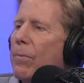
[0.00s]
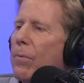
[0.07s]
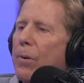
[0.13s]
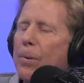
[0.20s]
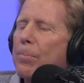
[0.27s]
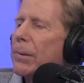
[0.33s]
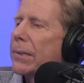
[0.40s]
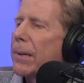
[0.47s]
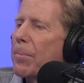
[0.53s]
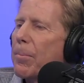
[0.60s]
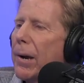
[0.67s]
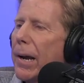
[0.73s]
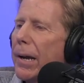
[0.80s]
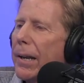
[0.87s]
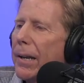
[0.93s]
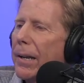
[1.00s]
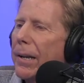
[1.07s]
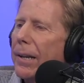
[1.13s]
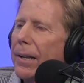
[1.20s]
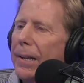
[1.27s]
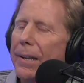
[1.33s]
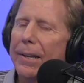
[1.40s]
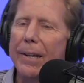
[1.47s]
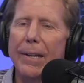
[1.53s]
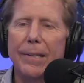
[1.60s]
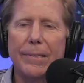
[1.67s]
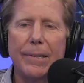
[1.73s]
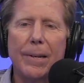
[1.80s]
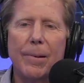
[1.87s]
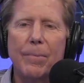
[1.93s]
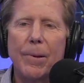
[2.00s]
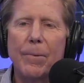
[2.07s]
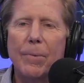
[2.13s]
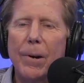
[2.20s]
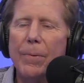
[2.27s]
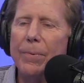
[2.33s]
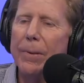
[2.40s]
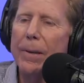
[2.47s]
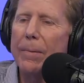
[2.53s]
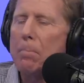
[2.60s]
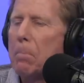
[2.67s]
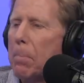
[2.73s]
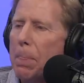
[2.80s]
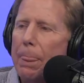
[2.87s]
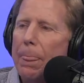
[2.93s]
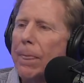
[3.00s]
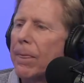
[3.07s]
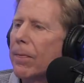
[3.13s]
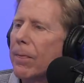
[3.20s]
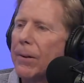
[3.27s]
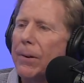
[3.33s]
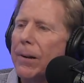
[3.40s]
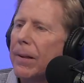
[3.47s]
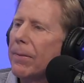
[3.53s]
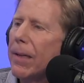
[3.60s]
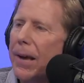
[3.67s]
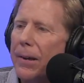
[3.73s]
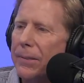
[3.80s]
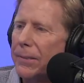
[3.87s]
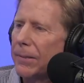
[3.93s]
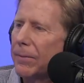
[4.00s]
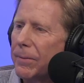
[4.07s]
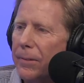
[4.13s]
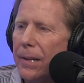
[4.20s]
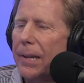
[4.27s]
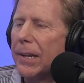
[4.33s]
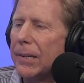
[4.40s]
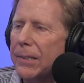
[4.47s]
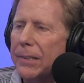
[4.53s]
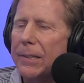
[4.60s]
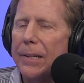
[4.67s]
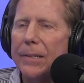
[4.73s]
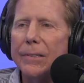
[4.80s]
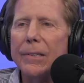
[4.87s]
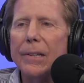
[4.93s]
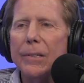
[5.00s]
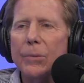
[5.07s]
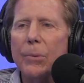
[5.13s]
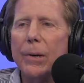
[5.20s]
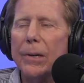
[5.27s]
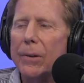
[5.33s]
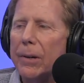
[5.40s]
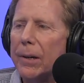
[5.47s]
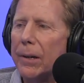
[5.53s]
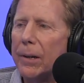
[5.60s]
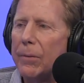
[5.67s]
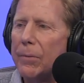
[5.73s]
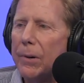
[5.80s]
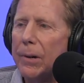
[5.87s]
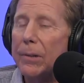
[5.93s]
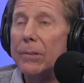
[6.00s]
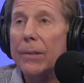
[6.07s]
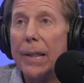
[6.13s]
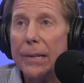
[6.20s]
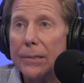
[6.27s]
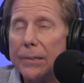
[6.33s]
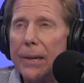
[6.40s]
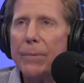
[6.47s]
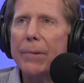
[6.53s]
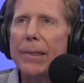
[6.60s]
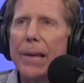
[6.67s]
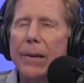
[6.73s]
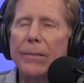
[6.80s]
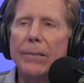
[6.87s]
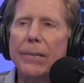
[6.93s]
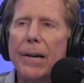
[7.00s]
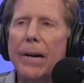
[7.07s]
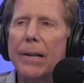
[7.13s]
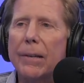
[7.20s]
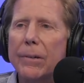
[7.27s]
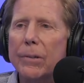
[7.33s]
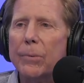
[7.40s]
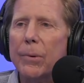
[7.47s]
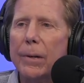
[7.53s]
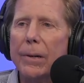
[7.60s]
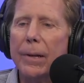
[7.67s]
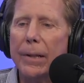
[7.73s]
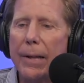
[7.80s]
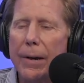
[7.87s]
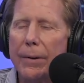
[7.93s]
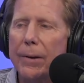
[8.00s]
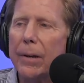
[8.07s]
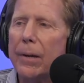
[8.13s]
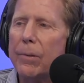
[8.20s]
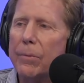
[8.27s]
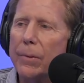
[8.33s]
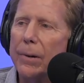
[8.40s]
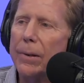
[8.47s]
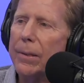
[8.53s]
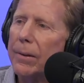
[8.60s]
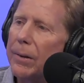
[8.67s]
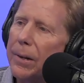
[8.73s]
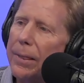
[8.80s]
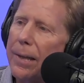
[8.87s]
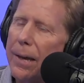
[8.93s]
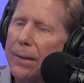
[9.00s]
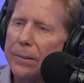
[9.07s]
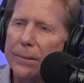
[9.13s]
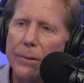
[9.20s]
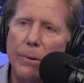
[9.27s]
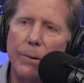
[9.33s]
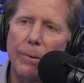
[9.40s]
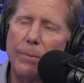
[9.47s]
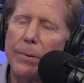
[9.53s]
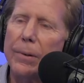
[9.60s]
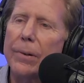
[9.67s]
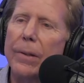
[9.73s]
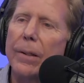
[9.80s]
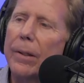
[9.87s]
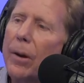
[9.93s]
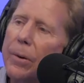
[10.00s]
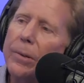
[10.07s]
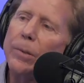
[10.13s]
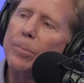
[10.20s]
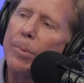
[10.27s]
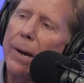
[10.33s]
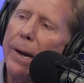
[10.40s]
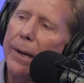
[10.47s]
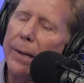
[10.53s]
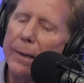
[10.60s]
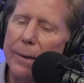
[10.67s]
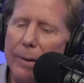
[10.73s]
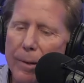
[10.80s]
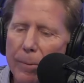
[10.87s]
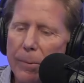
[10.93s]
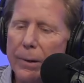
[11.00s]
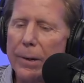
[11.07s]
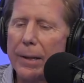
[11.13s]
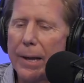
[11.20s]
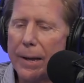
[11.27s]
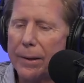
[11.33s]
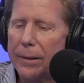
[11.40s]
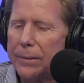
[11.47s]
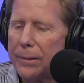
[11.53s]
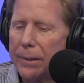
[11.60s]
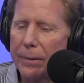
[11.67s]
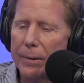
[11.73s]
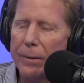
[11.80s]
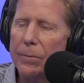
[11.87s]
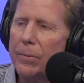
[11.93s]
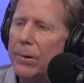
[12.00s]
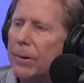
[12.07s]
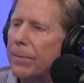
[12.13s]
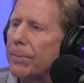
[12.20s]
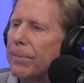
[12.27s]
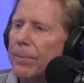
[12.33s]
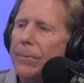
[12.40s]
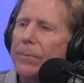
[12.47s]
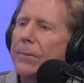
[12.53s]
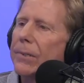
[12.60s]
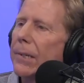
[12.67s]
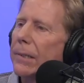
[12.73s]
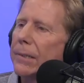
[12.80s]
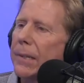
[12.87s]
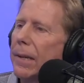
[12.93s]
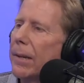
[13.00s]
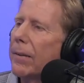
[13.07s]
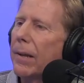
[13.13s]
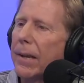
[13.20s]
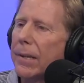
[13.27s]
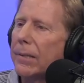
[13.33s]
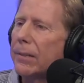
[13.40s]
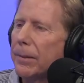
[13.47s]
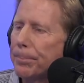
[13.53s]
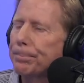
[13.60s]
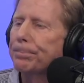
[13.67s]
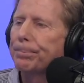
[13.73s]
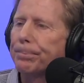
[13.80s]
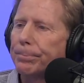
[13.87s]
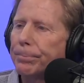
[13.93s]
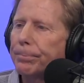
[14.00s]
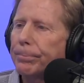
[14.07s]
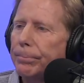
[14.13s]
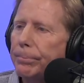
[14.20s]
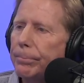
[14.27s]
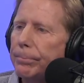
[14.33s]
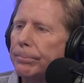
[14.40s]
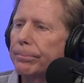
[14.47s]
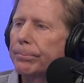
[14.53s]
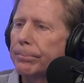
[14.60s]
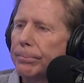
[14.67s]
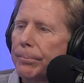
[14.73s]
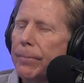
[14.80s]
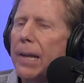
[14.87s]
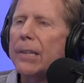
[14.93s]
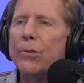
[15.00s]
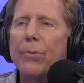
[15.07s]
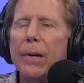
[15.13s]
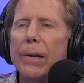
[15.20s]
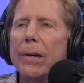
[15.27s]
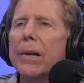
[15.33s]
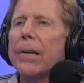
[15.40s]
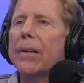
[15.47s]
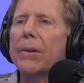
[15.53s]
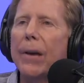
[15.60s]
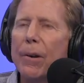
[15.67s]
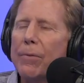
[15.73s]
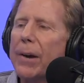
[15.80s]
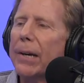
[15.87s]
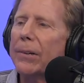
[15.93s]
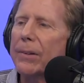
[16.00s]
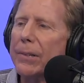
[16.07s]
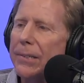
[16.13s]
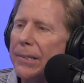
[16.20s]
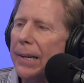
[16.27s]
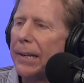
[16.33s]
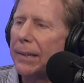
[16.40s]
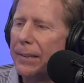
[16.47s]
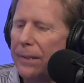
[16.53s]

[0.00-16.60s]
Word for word: four percent bracket, it's going to be roughly 30,000 ish is, is what you could convert. So that $7,000 would allow you to convert 30,000, or if you're in the lowest bracket, it would allow you to convert 60 ish. And that's federal. Um, I don't that's know. That's federal. The, you got to factor in state.